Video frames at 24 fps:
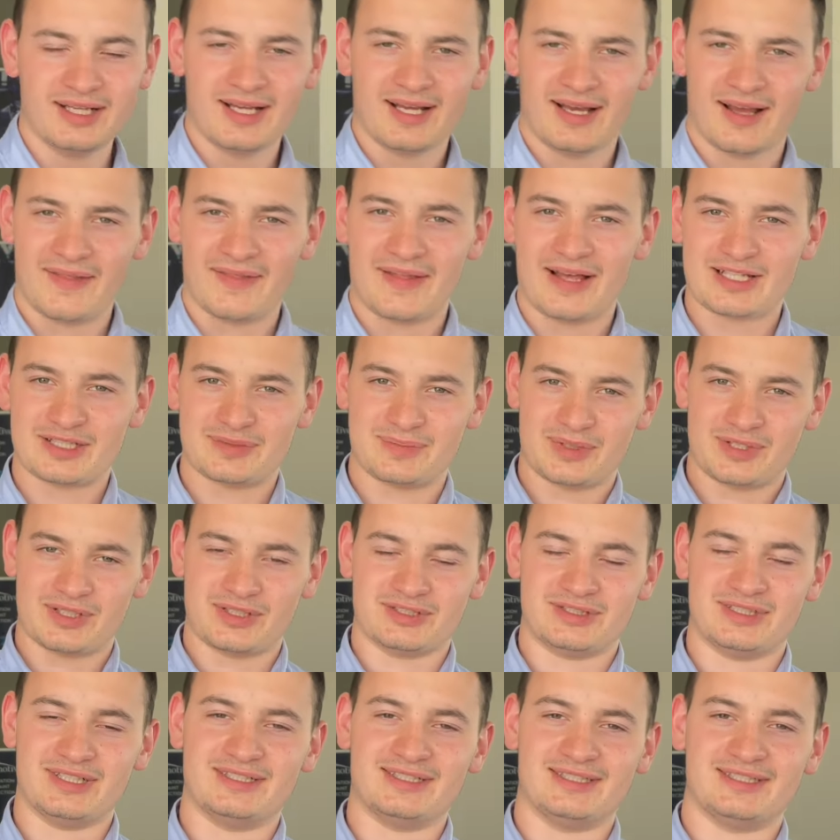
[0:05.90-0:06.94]
And that's
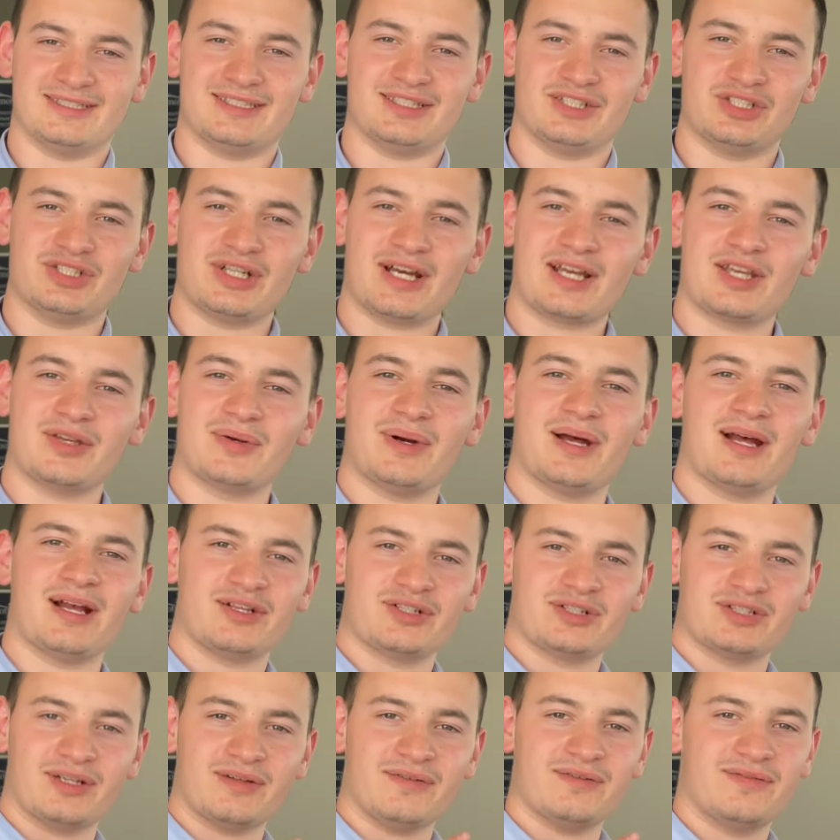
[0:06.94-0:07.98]
because this is the Jaguar
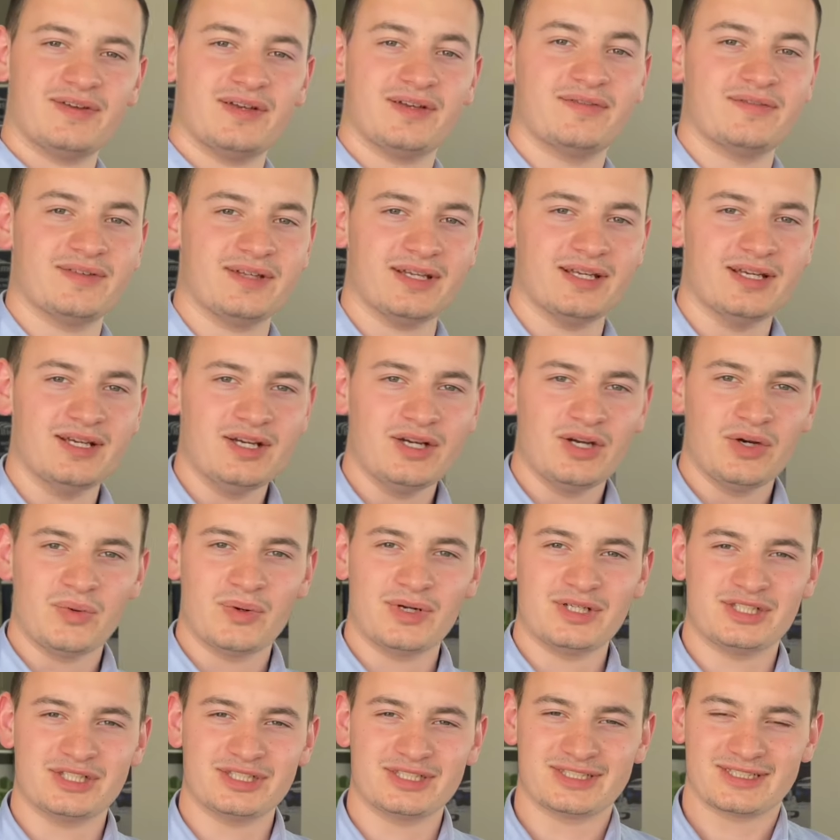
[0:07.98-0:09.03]
XJ50,
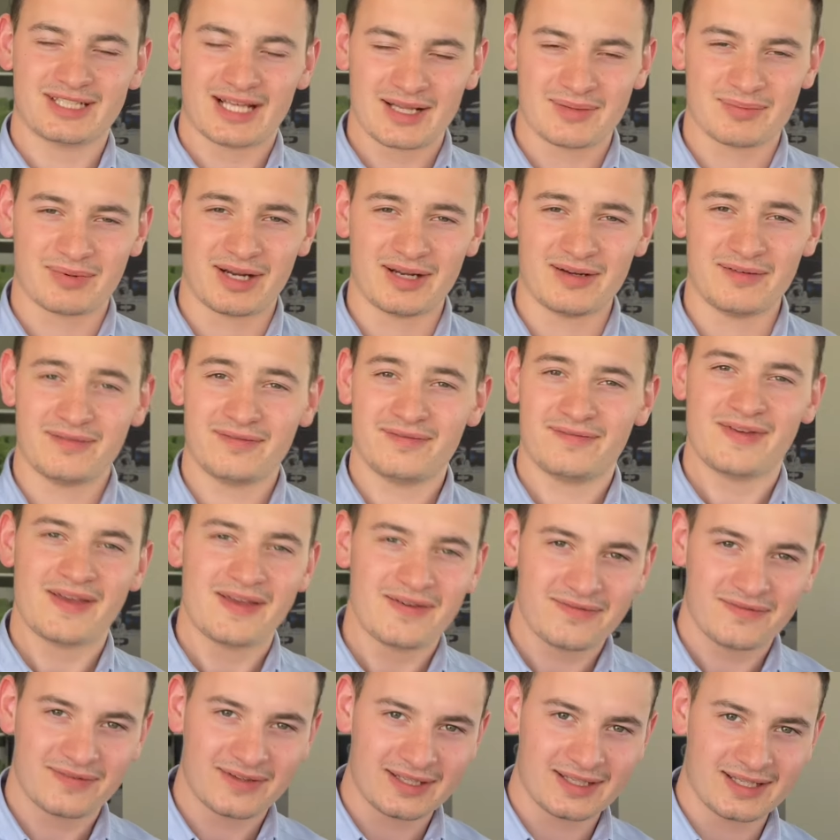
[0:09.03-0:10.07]
which is celebrating
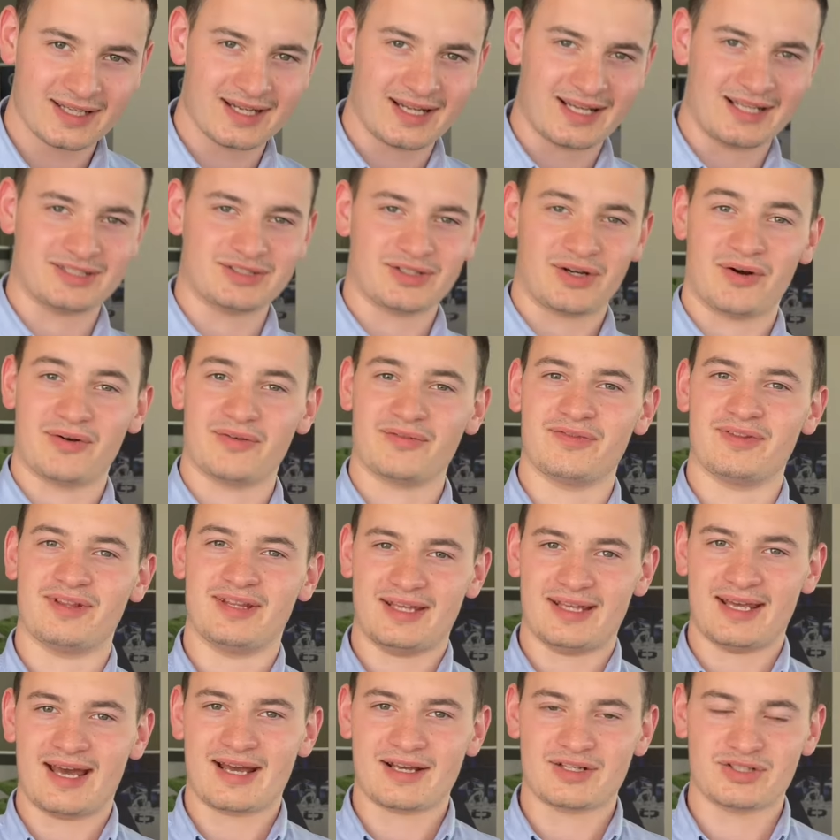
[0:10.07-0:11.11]
50 years of
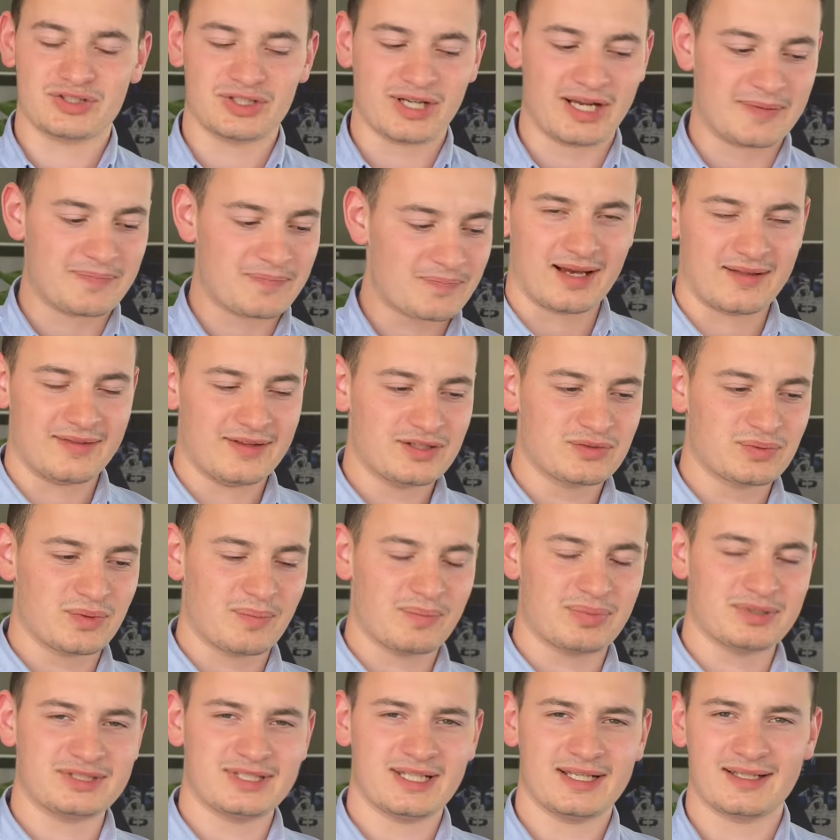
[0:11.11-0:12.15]
the XJ. And this one
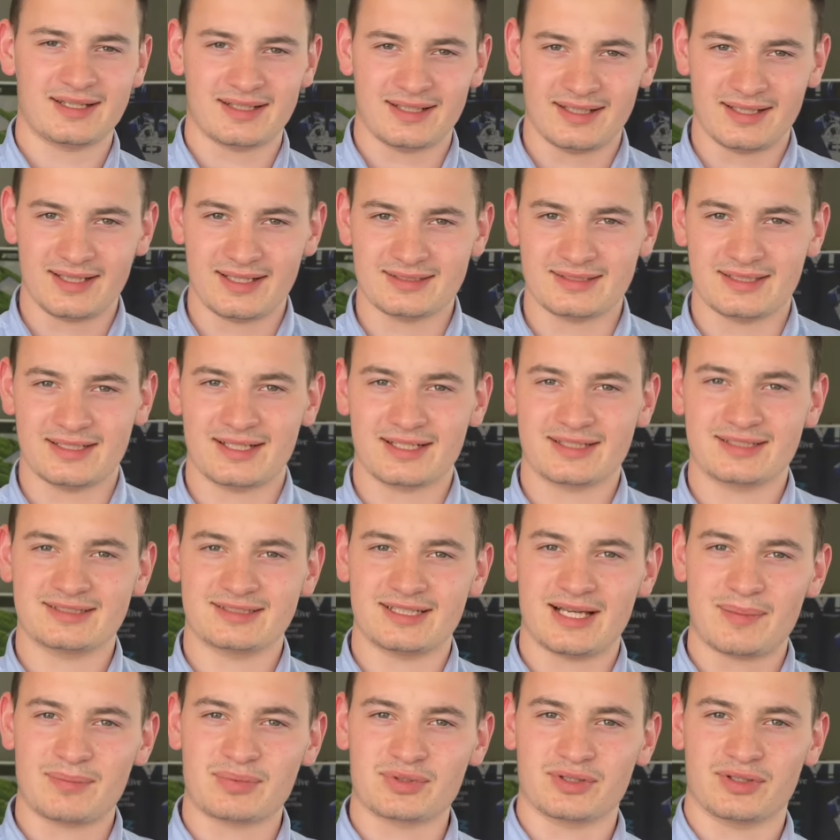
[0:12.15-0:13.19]
particularly is an
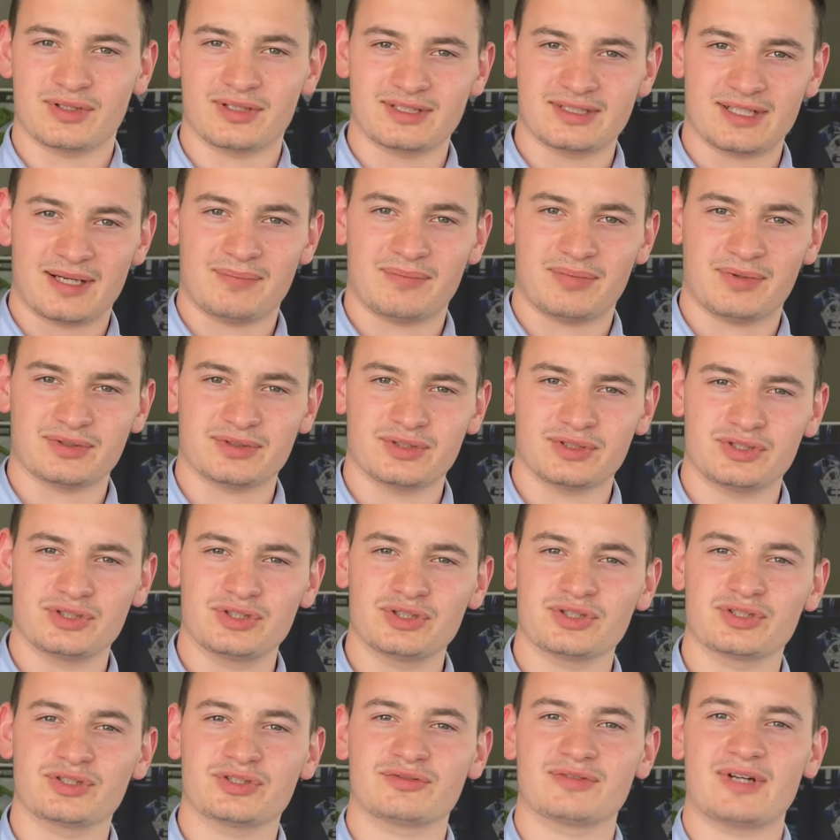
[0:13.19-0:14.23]
exceptional example, so it's
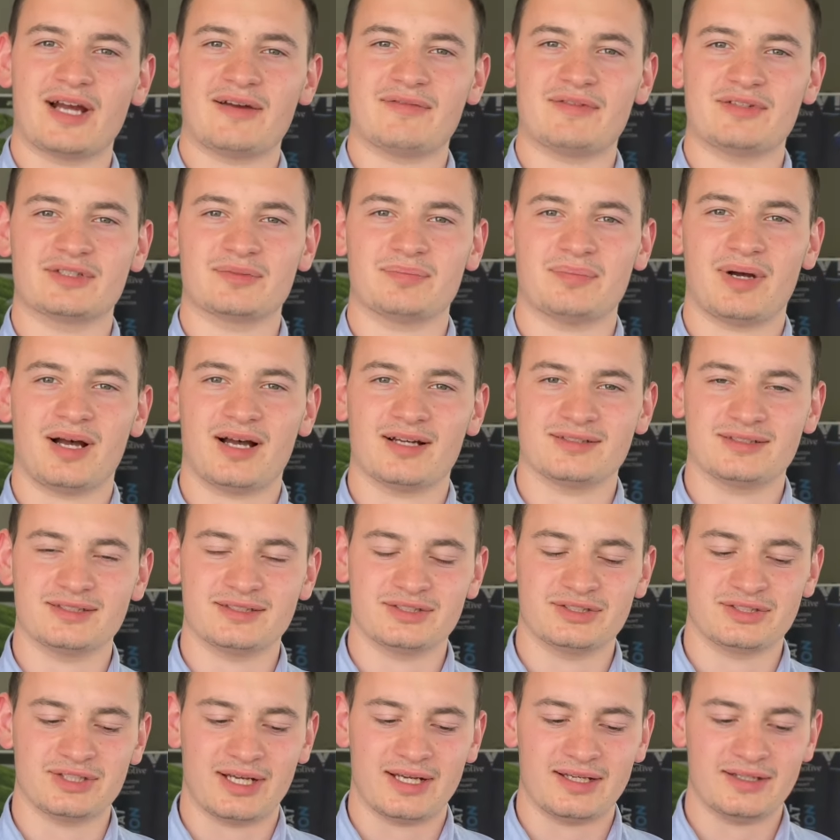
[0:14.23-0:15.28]
just arrived as a part
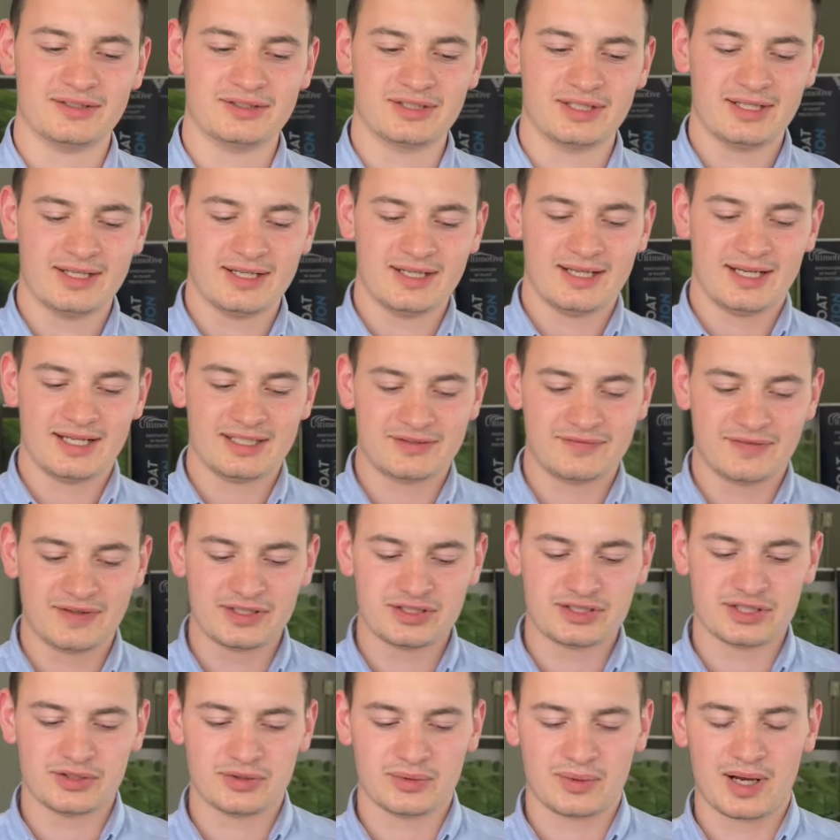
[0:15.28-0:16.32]
exchange. It's finished
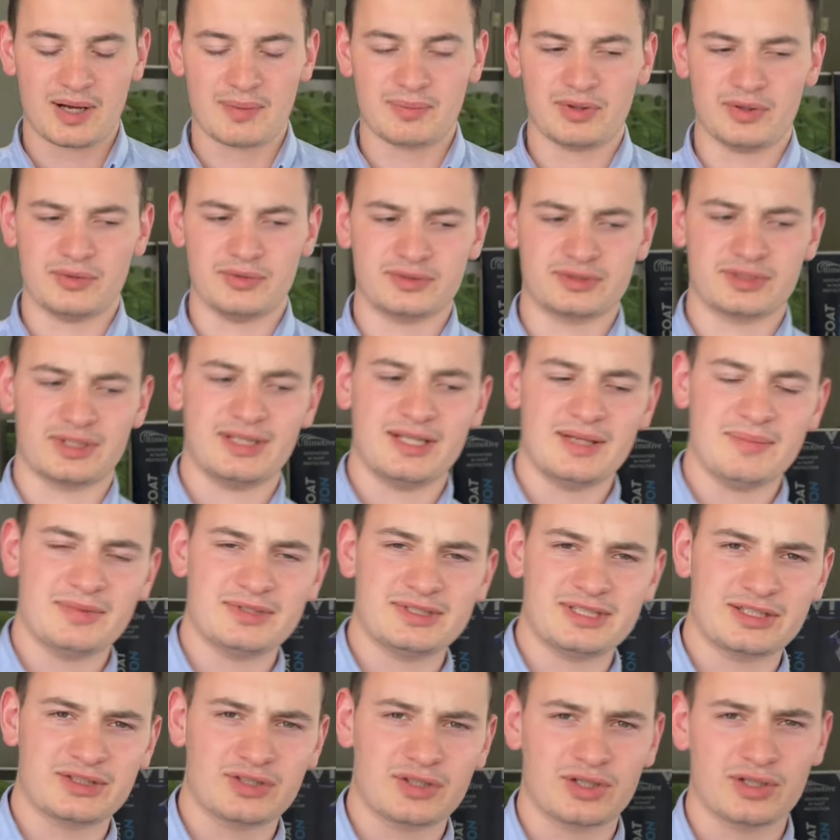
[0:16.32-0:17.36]
in Loire Blue. There's a
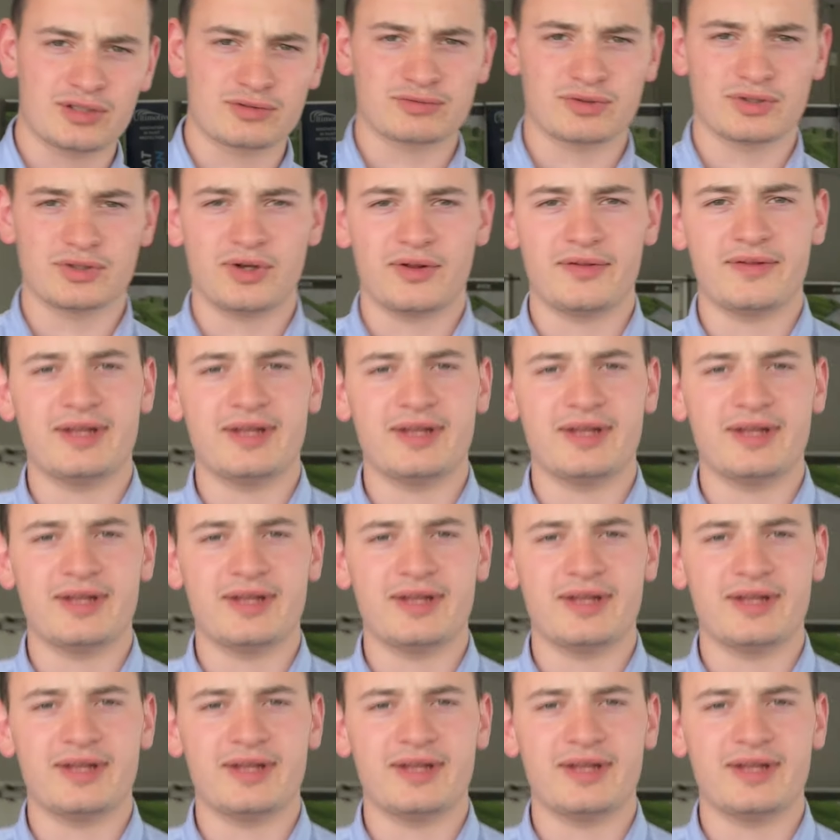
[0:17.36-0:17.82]
limited color run on the